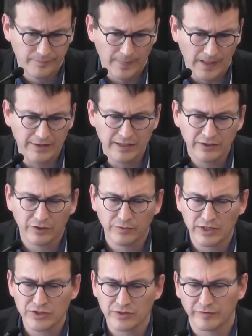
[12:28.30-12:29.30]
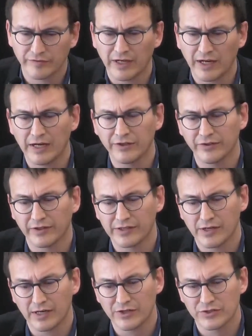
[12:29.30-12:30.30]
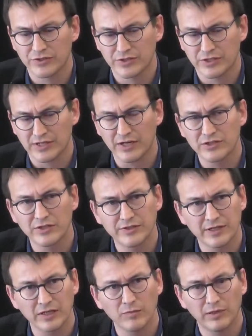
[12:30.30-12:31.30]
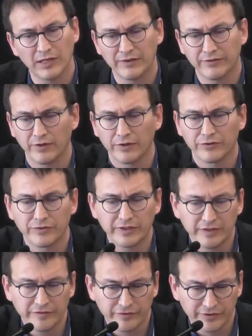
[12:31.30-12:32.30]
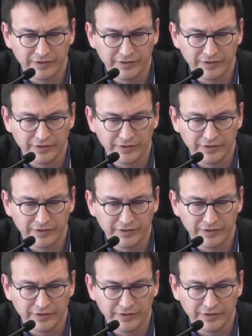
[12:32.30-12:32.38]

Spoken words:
And the integration of AI interactions is actually taking place on 3 different